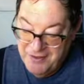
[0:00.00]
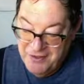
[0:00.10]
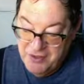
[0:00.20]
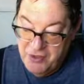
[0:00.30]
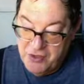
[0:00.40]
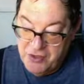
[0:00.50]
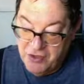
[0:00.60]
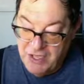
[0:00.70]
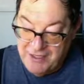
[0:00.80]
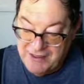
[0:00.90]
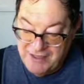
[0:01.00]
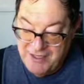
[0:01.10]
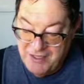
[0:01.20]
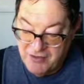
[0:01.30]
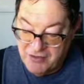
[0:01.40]
Do you still not
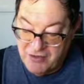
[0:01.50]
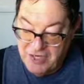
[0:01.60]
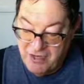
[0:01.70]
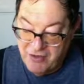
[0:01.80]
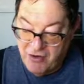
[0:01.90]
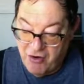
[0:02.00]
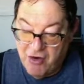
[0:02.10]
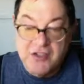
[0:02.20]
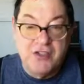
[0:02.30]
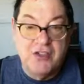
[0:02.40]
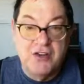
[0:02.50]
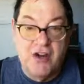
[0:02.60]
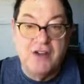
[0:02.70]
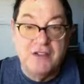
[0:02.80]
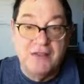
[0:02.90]
see and understand? Are your hearts still
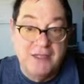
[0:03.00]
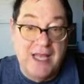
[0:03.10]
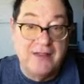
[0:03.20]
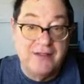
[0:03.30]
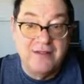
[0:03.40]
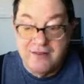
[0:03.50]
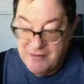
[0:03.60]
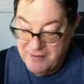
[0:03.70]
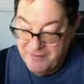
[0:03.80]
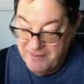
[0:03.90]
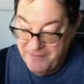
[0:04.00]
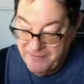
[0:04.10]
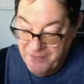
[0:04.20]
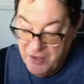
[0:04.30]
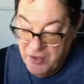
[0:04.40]
hardened? Yes.
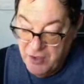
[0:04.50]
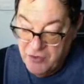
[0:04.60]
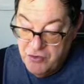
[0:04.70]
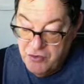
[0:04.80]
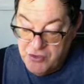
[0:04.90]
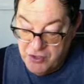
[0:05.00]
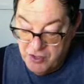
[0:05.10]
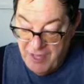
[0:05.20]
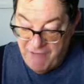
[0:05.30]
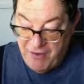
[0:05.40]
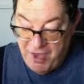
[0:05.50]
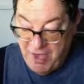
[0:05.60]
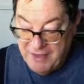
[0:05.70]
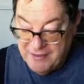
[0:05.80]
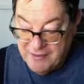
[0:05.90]
Do you still have
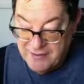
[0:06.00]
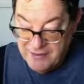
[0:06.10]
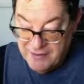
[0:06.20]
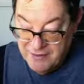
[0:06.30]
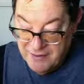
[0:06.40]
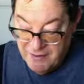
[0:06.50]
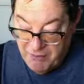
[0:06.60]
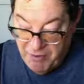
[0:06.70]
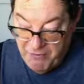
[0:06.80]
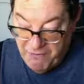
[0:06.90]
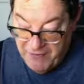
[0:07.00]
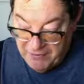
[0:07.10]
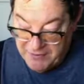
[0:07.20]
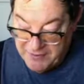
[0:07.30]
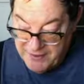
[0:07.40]
eyes but
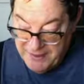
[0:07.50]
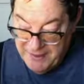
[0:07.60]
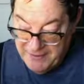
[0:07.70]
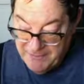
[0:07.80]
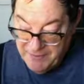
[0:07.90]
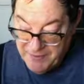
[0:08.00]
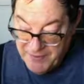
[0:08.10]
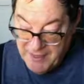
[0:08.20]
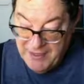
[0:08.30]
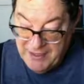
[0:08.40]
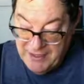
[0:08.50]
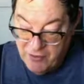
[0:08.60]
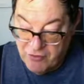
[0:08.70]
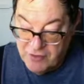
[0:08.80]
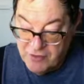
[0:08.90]
fail to see and
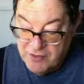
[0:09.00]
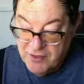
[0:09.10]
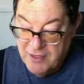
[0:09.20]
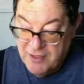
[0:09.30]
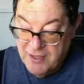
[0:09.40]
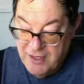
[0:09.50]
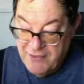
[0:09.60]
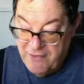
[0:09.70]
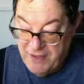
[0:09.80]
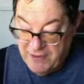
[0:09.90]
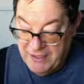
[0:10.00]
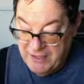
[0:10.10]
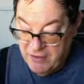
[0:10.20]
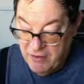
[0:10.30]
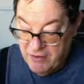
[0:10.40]
ears and fail to
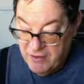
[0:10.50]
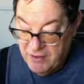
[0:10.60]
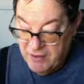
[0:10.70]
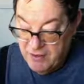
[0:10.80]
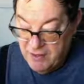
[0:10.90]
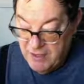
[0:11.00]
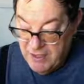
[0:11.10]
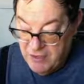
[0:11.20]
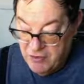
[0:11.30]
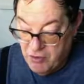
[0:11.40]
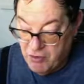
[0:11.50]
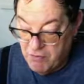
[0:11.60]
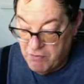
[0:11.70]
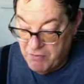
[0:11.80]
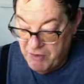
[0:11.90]
hear? And don't
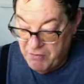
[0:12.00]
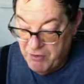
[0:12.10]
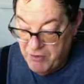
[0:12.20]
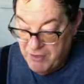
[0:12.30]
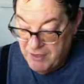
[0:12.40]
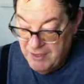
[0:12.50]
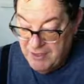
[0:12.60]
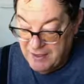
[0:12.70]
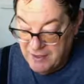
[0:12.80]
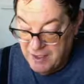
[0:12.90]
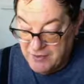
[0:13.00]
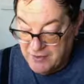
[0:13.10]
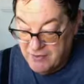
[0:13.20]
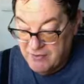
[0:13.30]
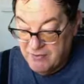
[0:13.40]
you remember? Hey,
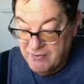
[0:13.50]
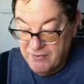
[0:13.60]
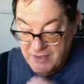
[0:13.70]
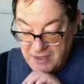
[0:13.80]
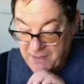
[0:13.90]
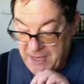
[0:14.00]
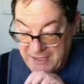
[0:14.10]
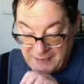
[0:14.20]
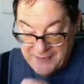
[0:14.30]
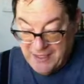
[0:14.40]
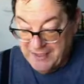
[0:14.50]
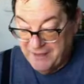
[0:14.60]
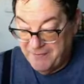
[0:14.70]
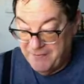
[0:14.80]
guys, come back a second.